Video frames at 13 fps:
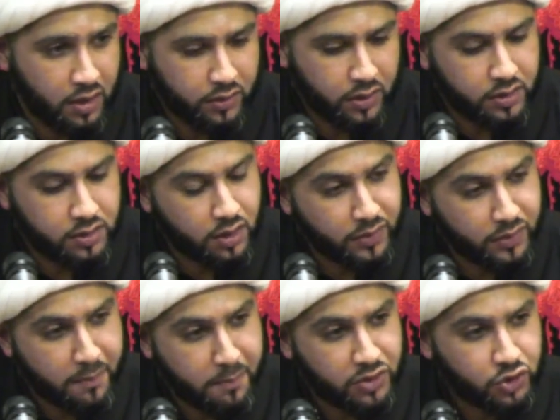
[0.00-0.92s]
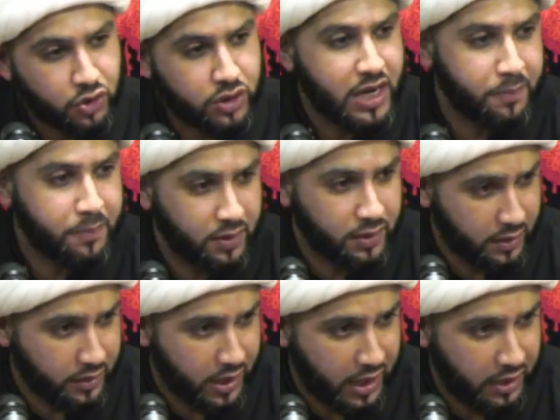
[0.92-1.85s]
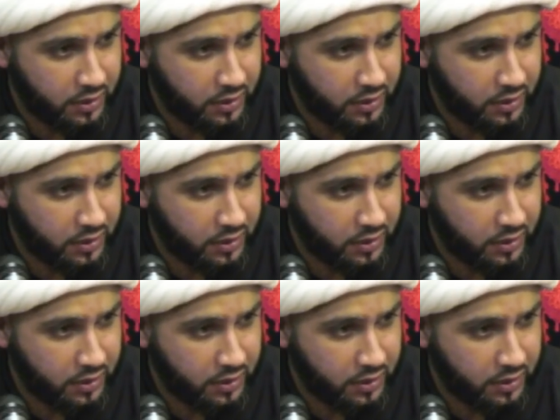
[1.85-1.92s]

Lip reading: There's something much deeper than that.